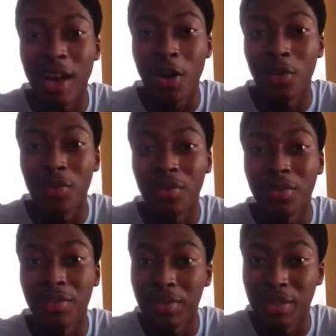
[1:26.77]
out
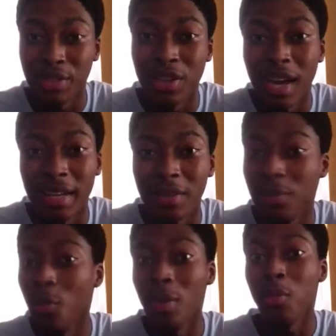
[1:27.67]
the giant
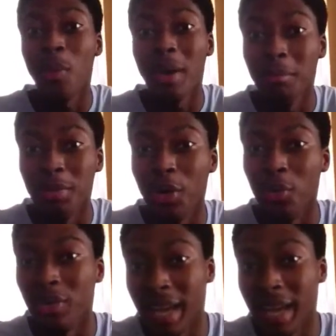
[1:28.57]
with one blow.